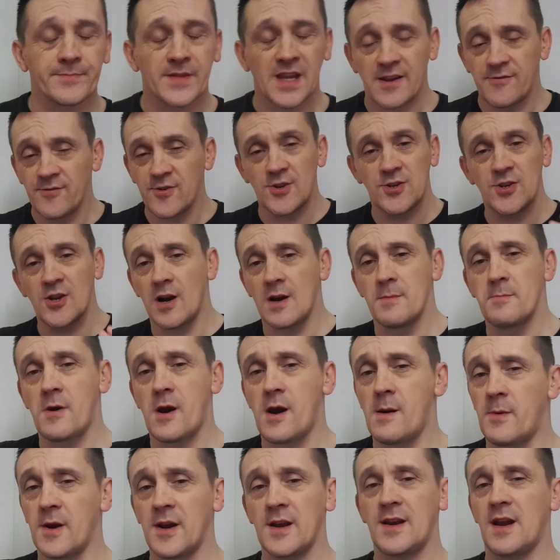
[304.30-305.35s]
if you're not a
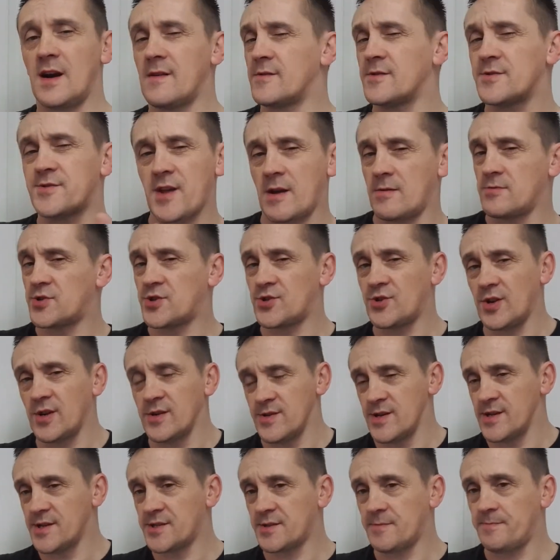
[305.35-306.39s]
Marmite lover, don't try
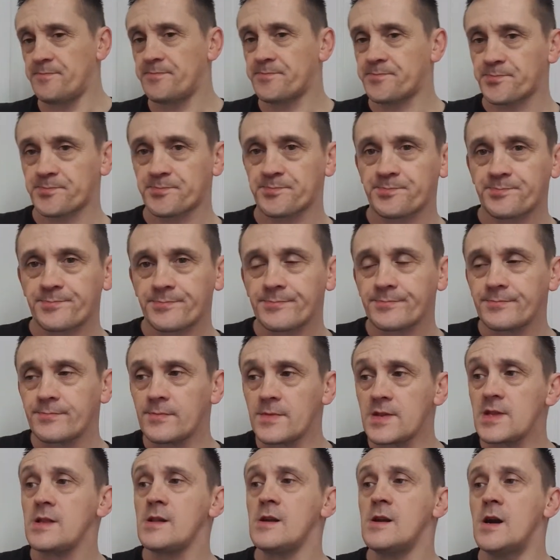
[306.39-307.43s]
this.
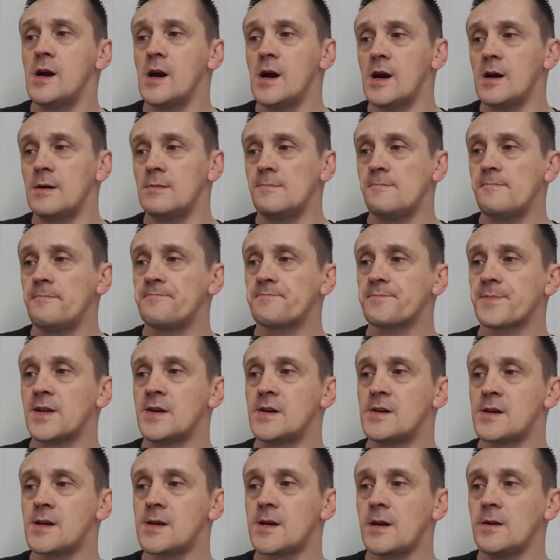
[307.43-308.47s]

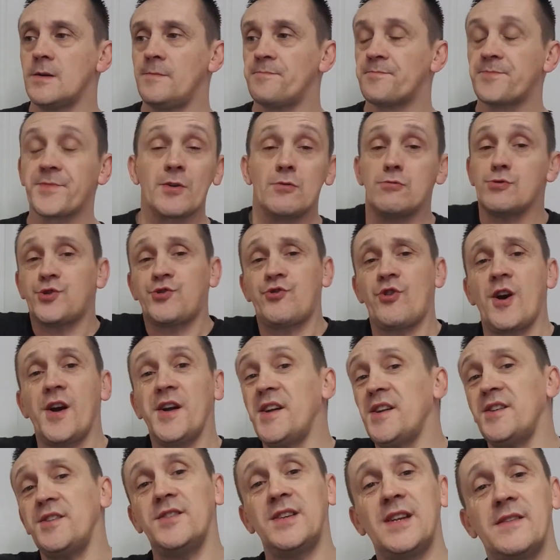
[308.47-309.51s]
Well, try
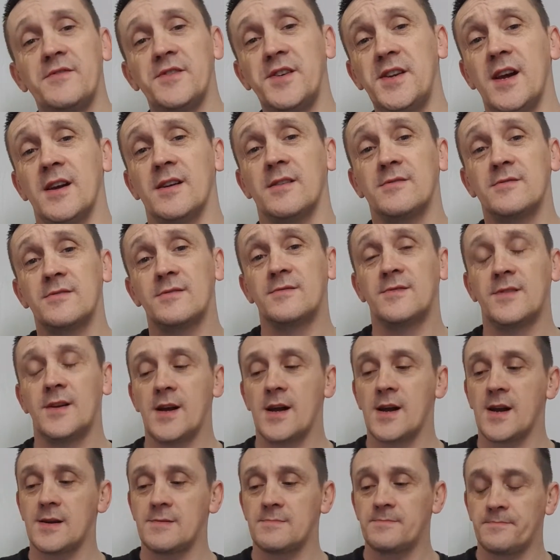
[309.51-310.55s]
it, you never know.
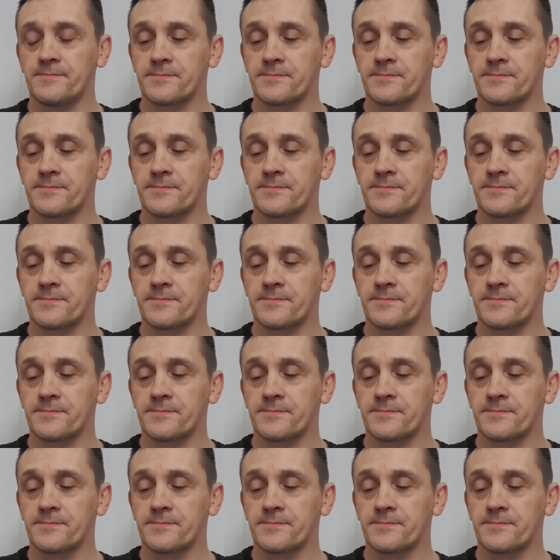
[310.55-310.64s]
But